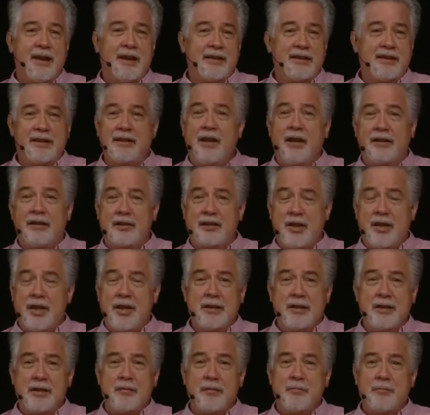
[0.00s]
a
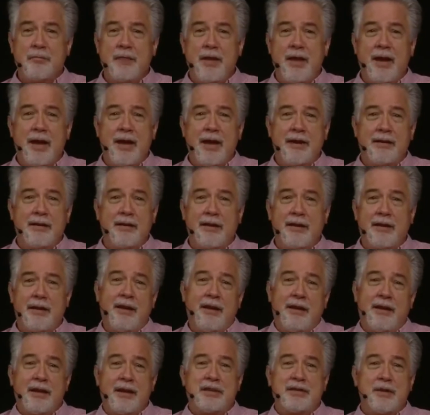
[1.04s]
kingdom that
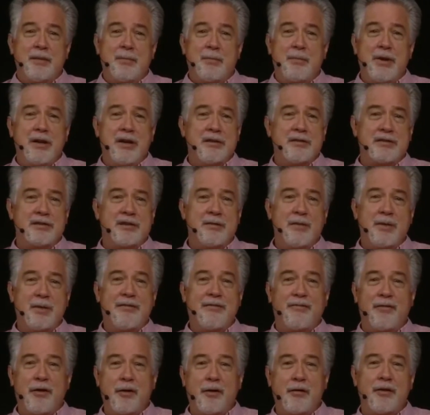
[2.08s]
at least appears to be
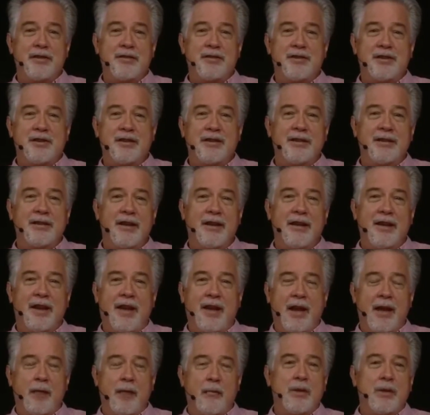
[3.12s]
flourishing,
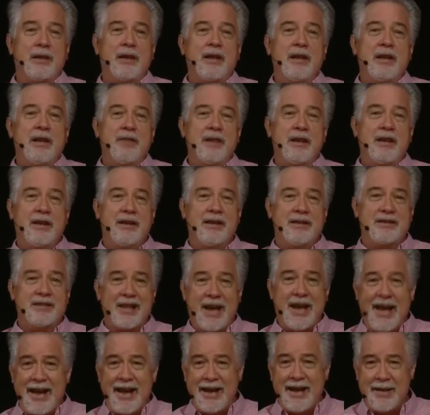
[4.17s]
and we live in a
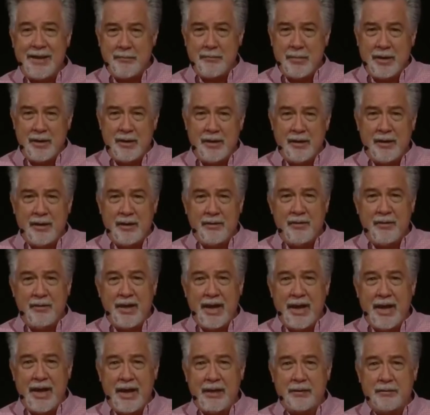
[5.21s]
time
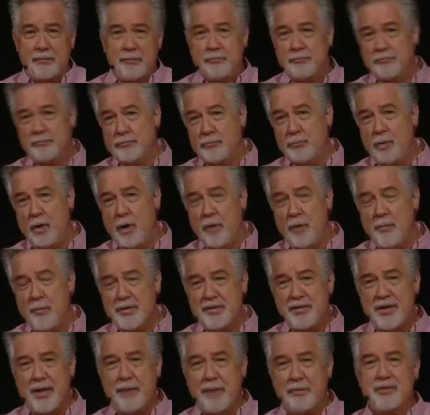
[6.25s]
that Romans
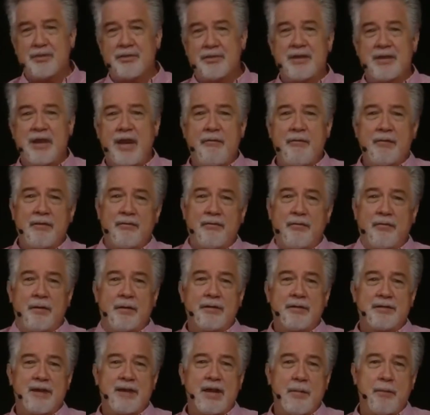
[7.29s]
chapter 7, for
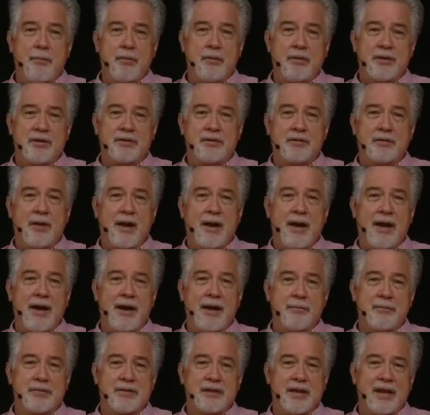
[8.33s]
example,
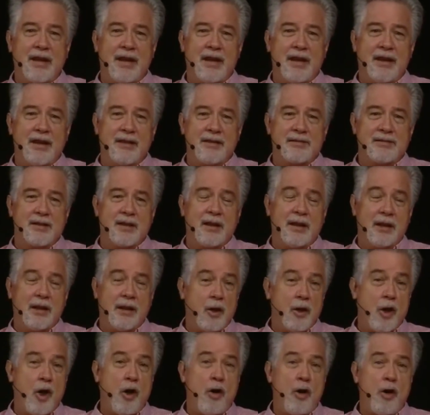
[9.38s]
describes as a
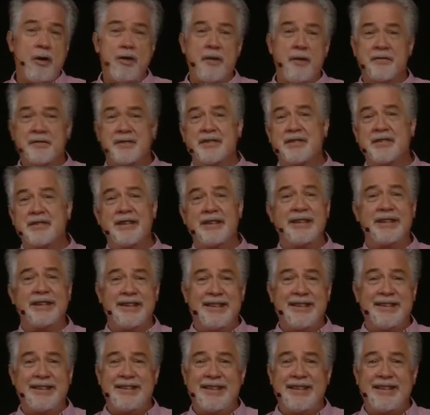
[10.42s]
law of sin
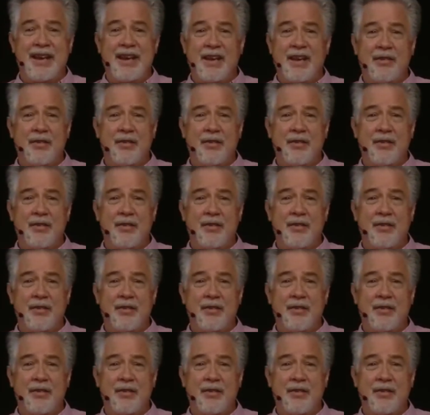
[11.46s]
and death.